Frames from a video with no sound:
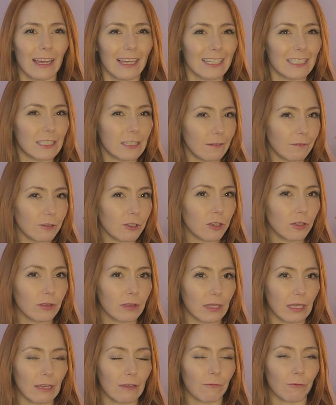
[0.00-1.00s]
difficult
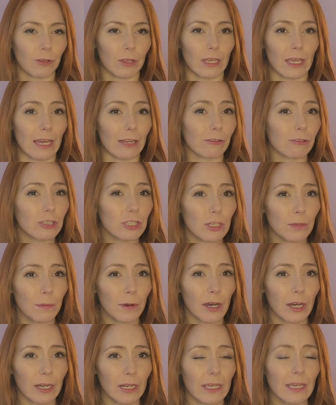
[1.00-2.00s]
thing for the energy
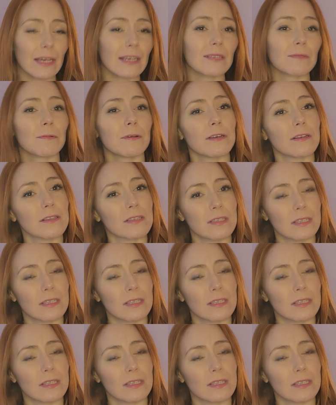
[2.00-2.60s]
body as well as